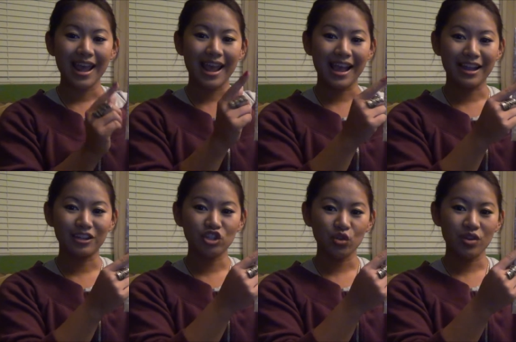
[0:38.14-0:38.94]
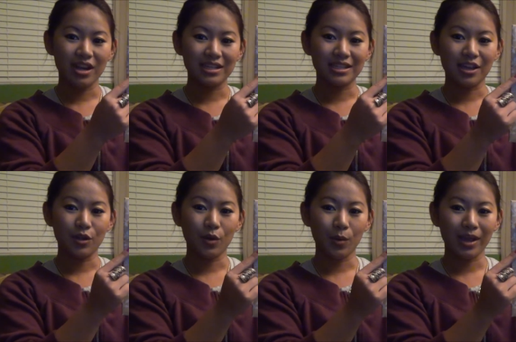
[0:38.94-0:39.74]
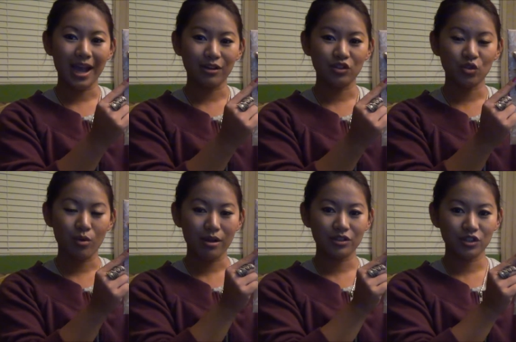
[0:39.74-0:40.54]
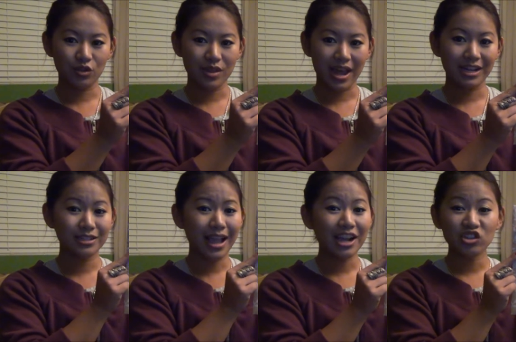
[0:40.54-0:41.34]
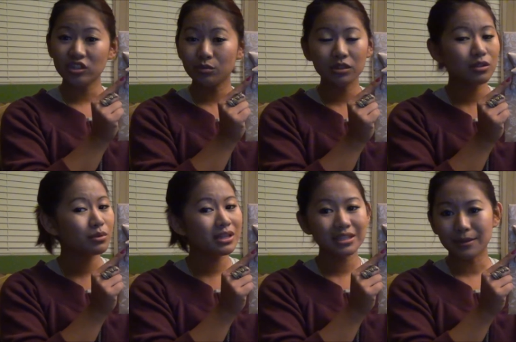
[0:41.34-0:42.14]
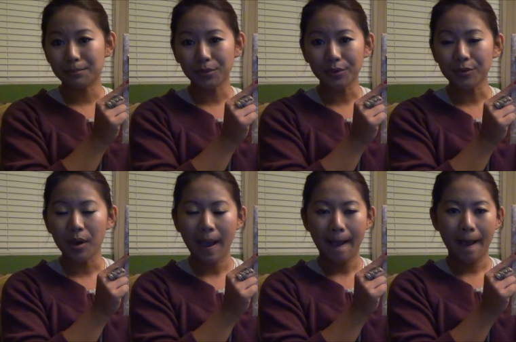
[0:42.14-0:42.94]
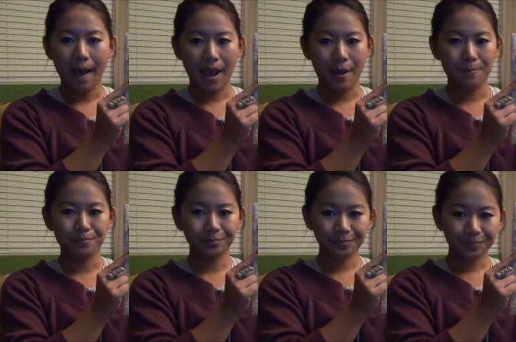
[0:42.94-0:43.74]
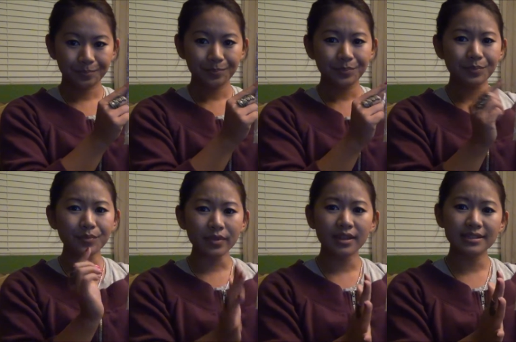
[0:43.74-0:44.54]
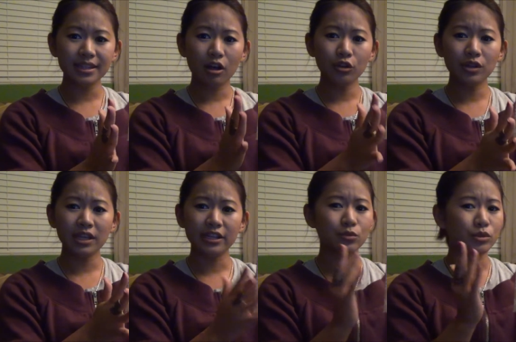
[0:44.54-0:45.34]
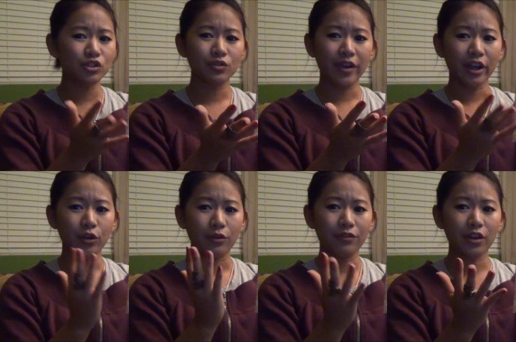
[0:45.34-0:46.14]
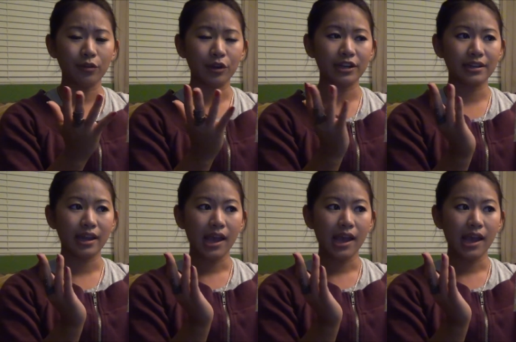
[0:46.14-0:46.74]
and show you guys a quick how to do that. It's actually really simple. Like I said, all you need is once you find your favorite